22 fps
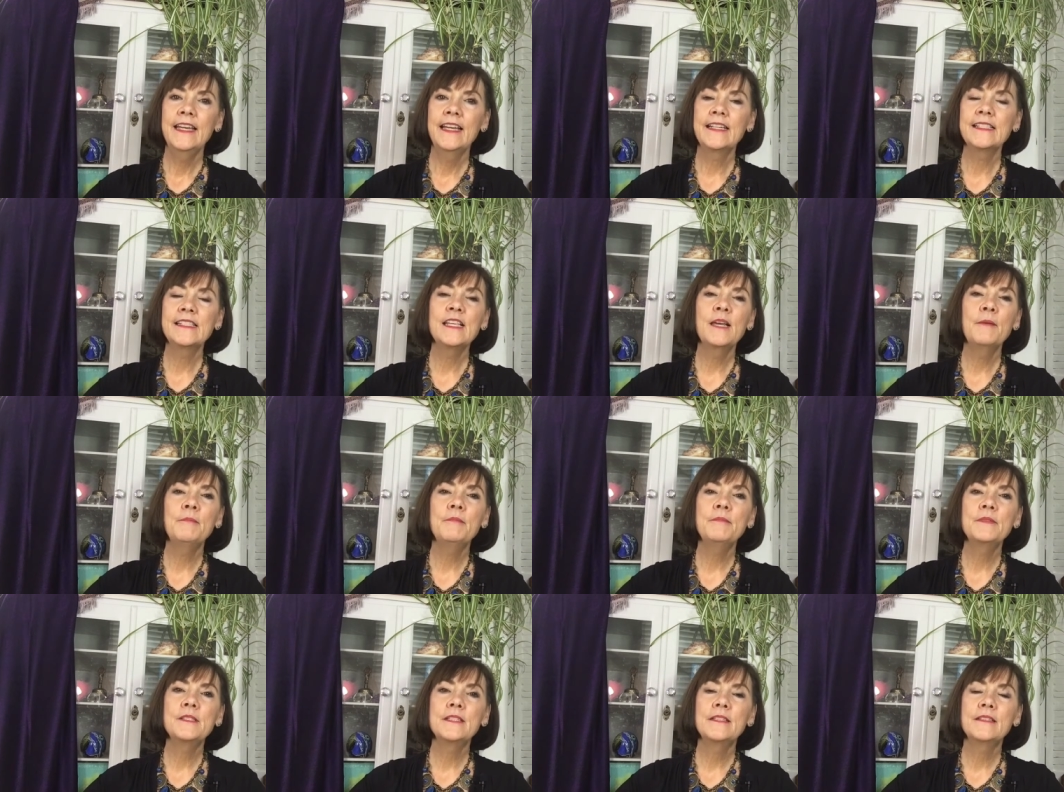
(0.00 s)

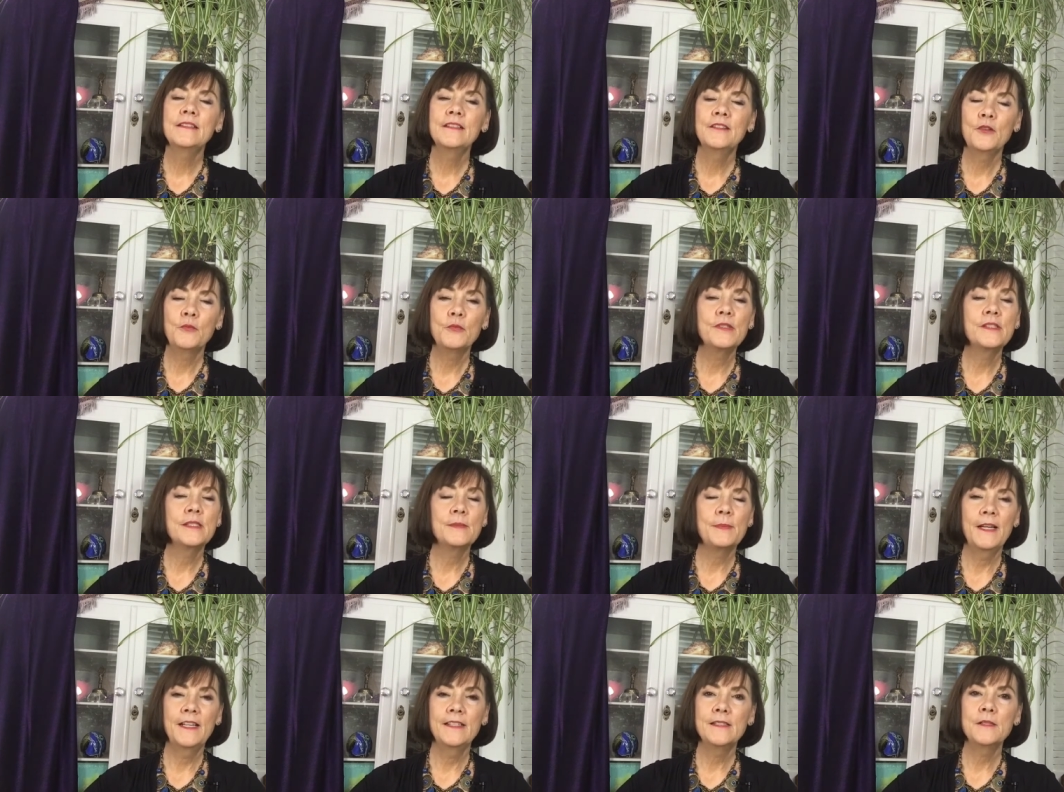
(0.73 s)
accept the
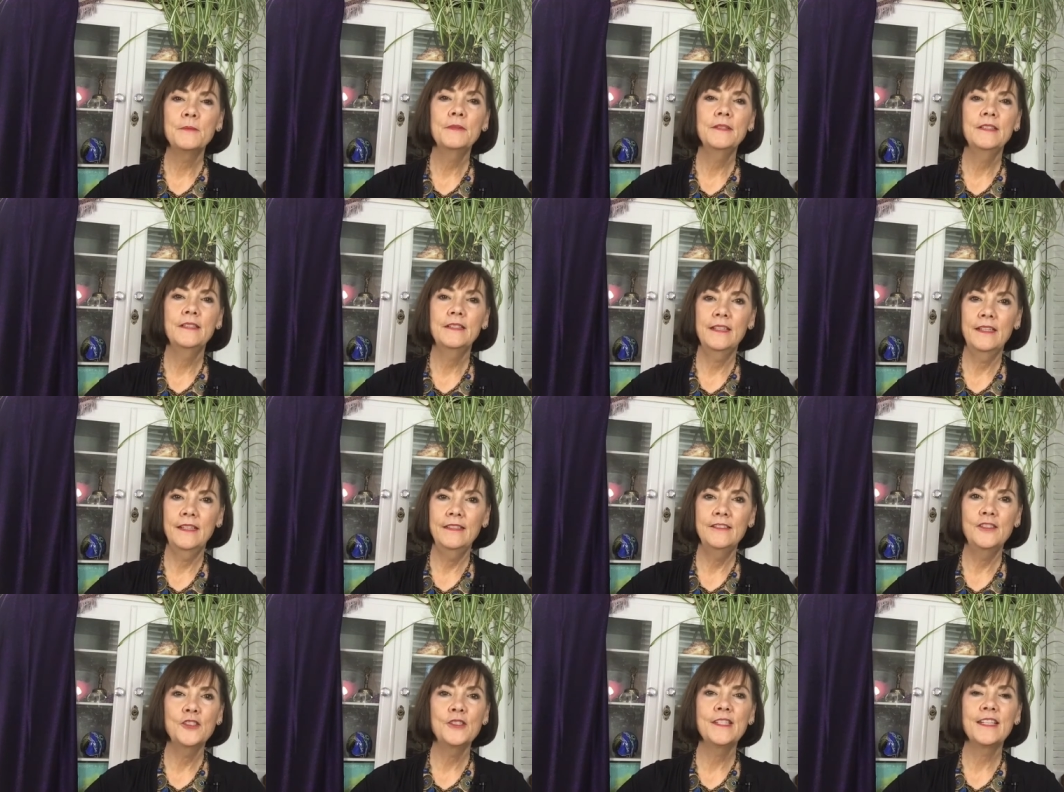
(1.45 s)

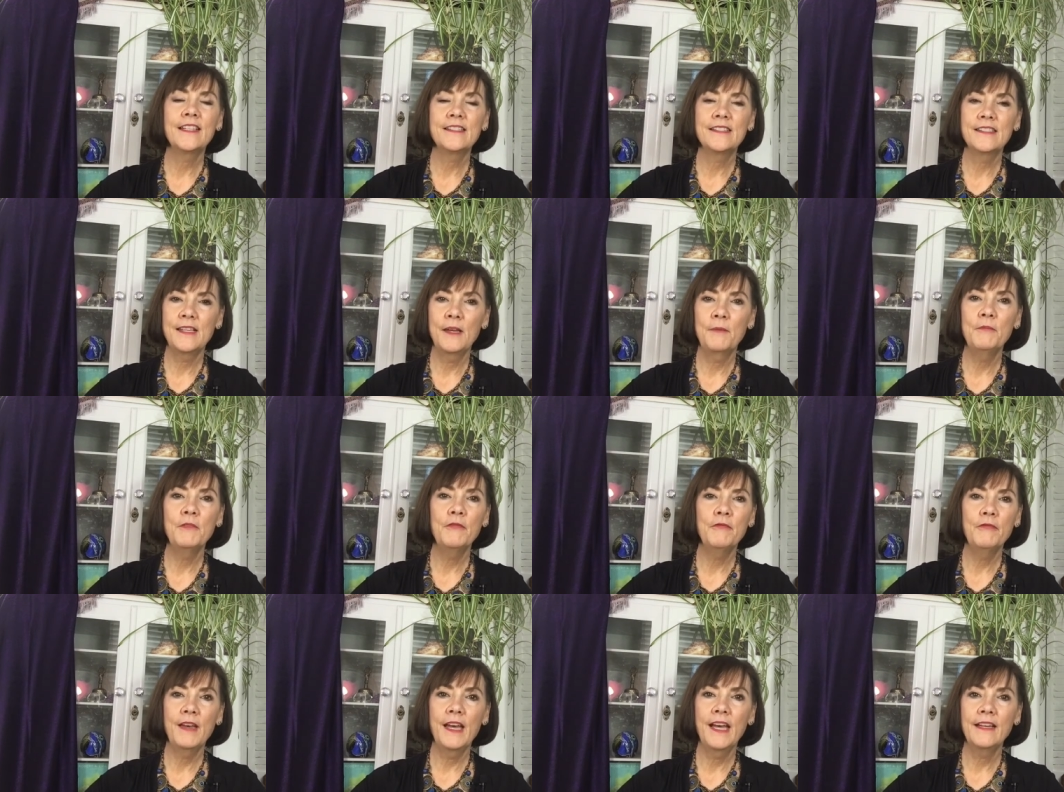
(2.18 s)
responsibility. Just accept
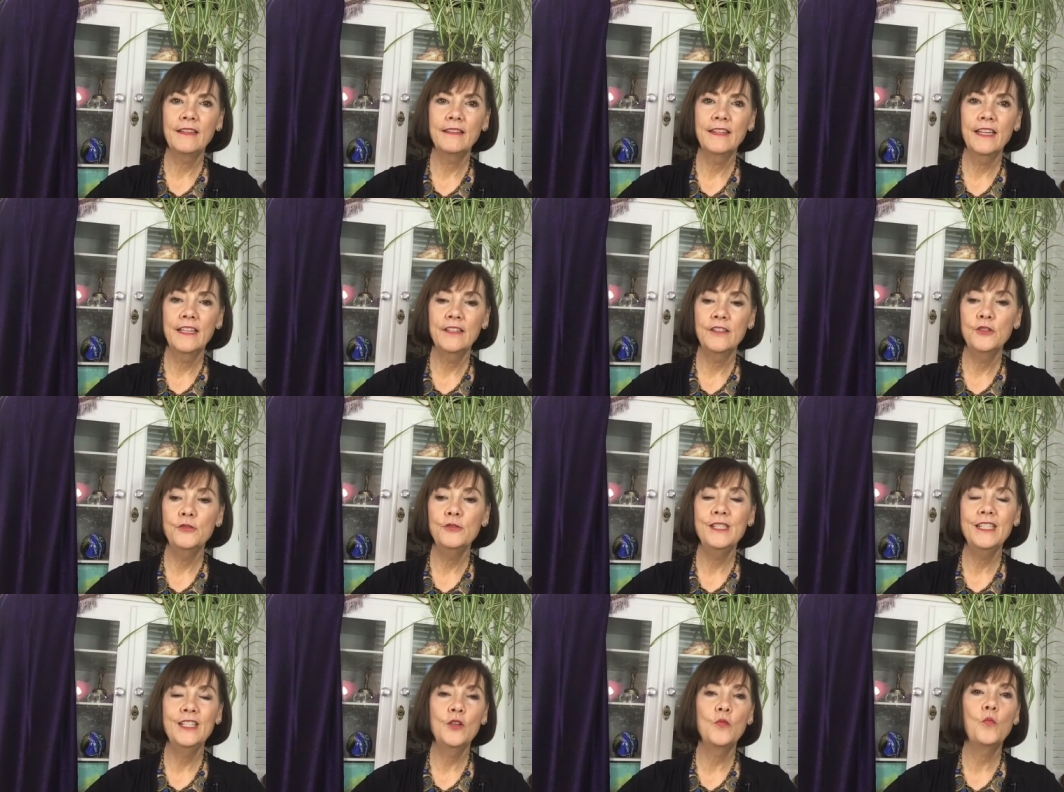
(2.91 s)
the fact that you
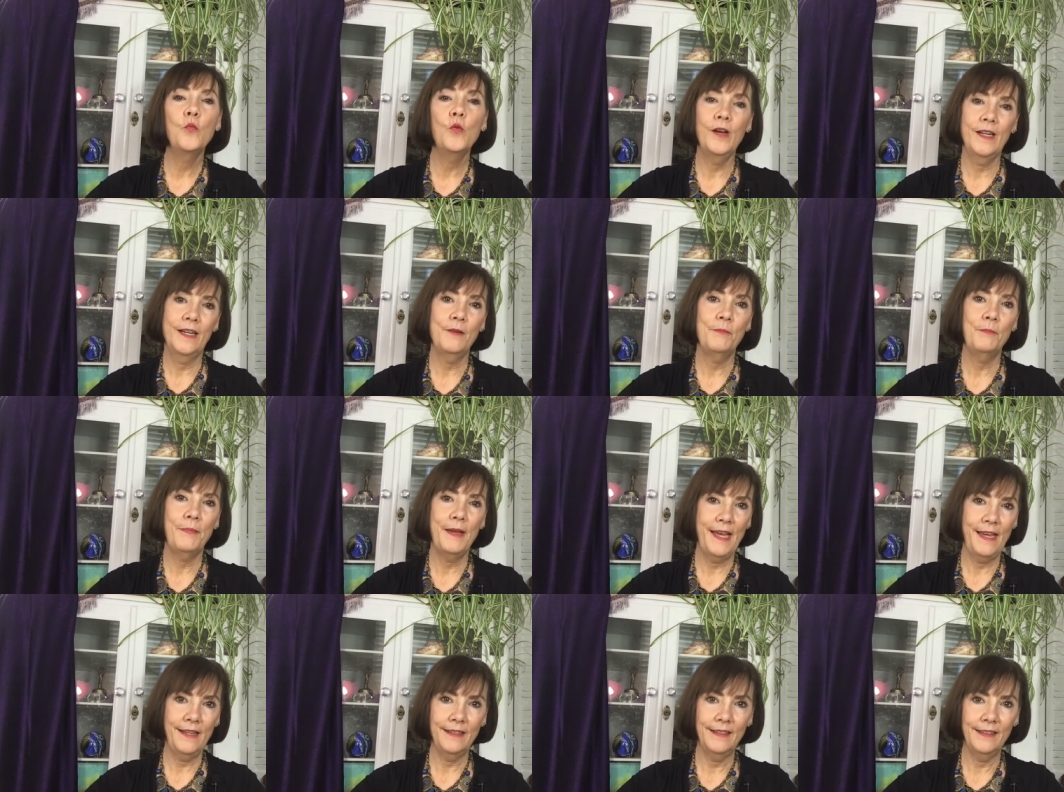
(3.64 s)
didn't want it
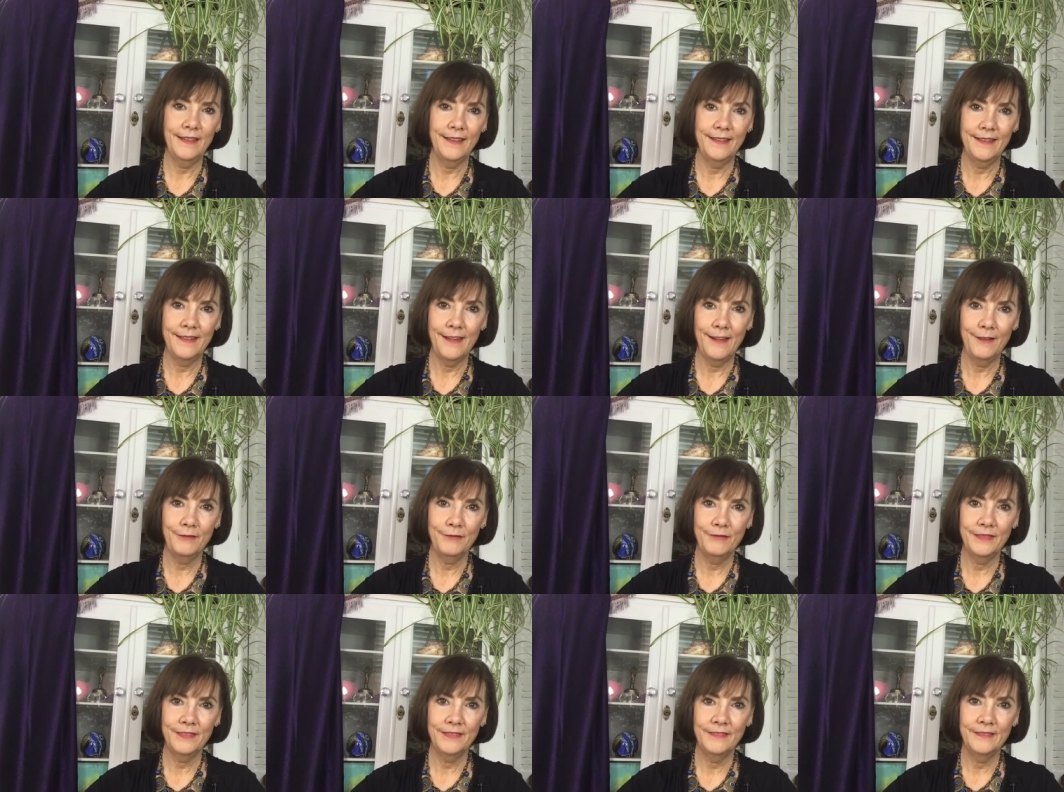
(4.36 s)
badly
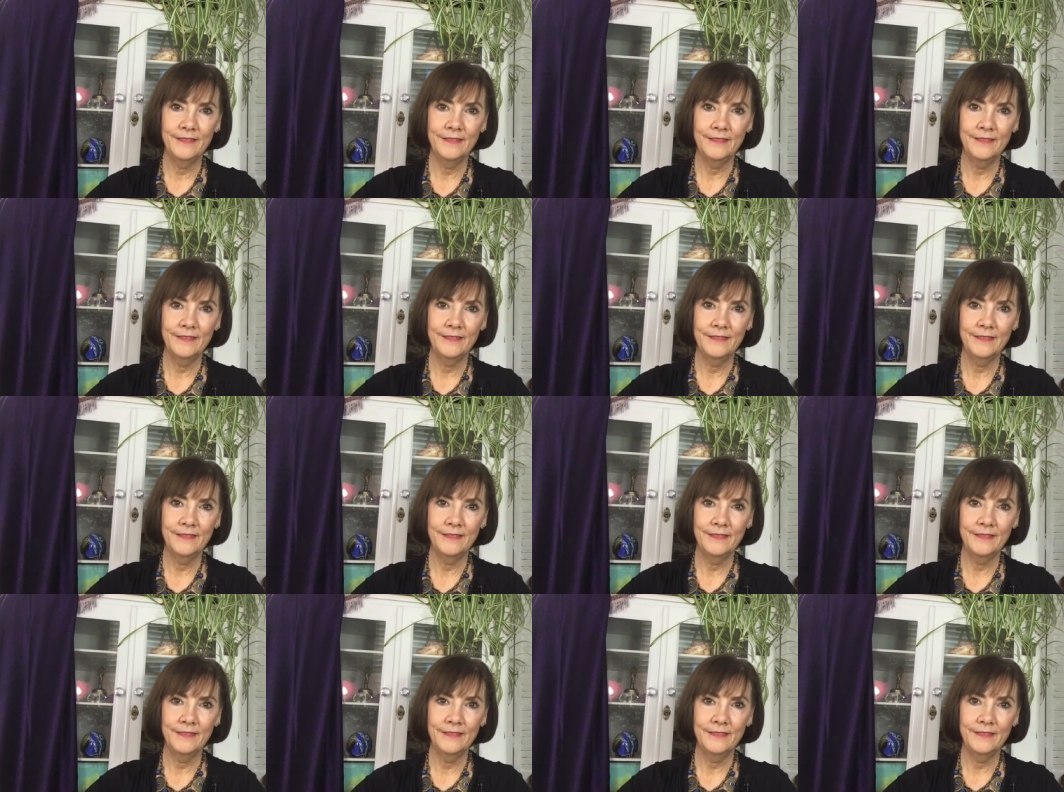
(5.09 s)
enough.